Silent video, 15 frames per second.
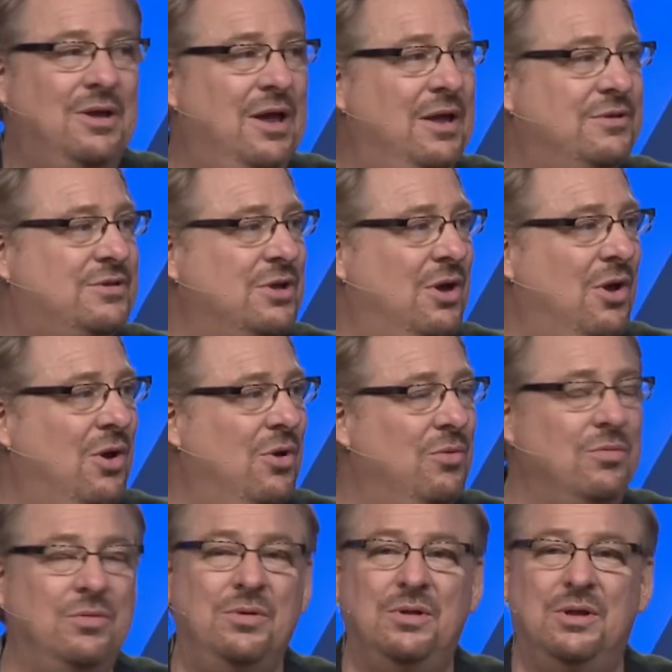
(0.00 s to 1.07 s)
And
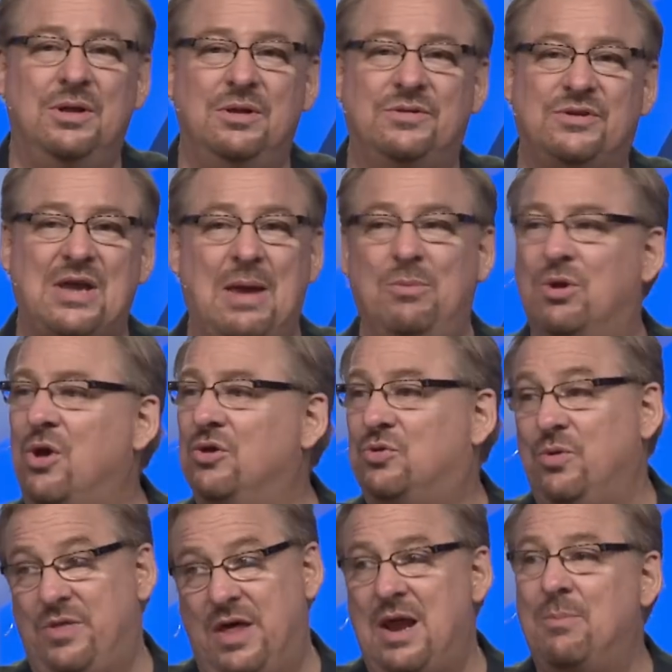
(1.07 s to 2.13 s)
so Samuel goes,
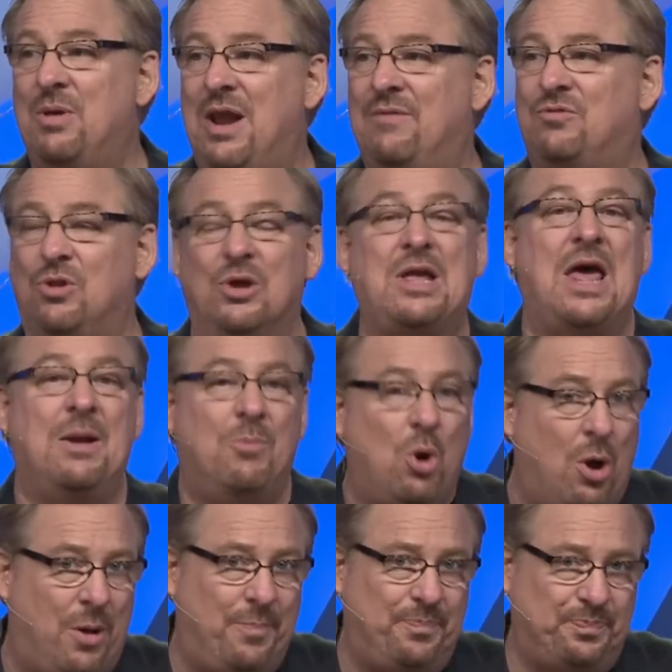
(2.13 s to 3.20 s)
well, then I'm going to have to look at them
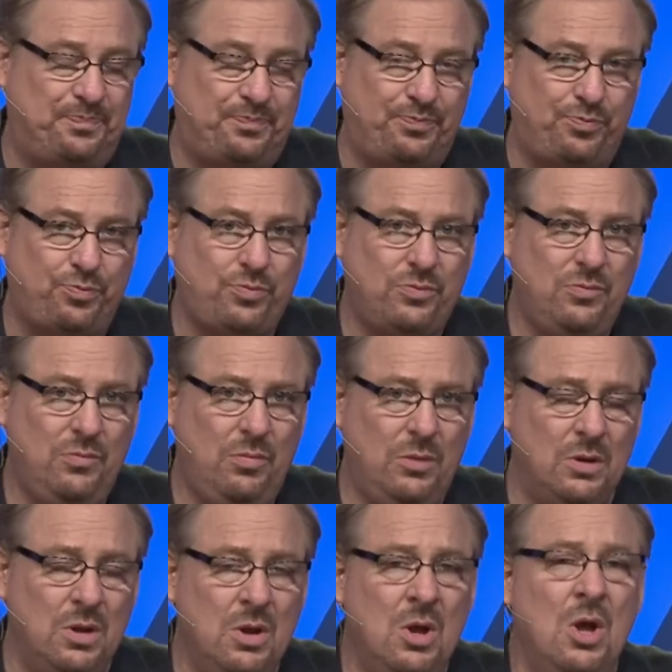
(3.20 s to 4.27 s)
all.
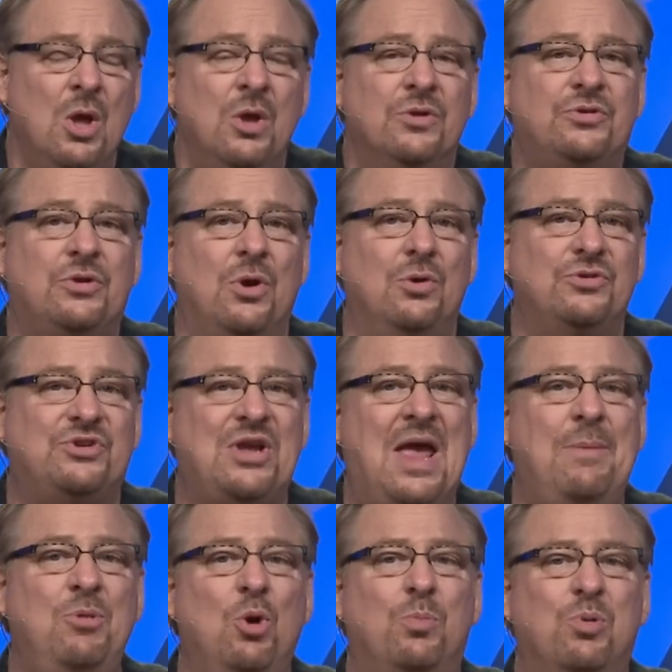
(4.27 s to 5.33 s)
So
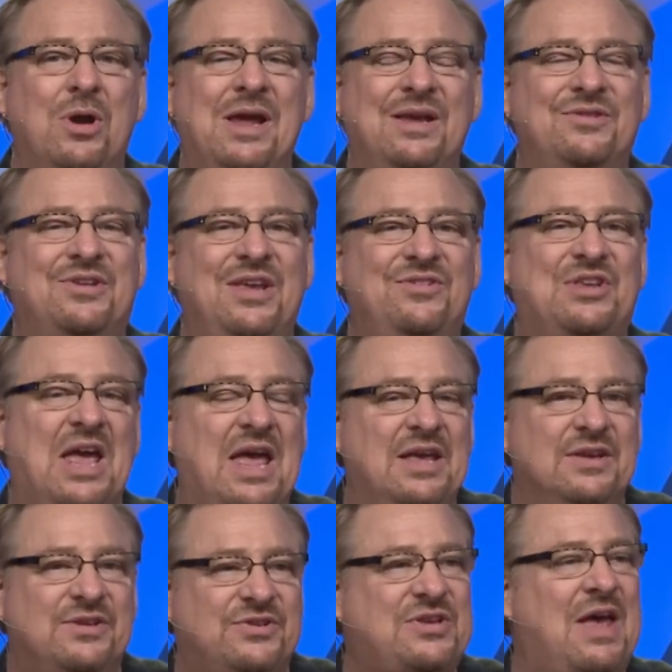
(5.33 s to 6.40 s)
Jesse brings his
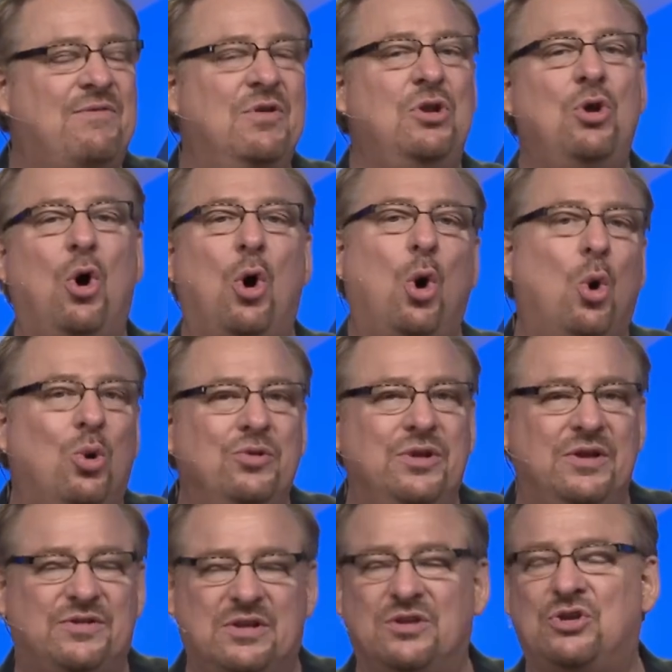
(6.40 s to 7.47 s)
7
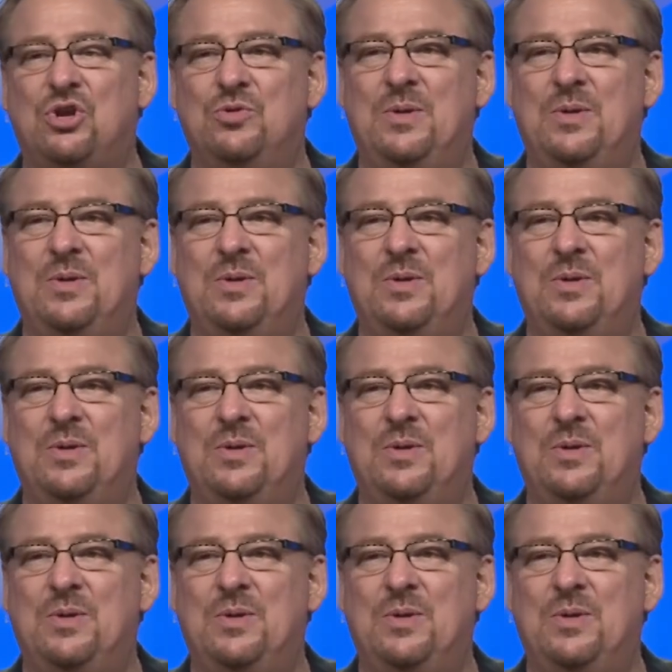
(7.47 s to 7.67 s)
oldest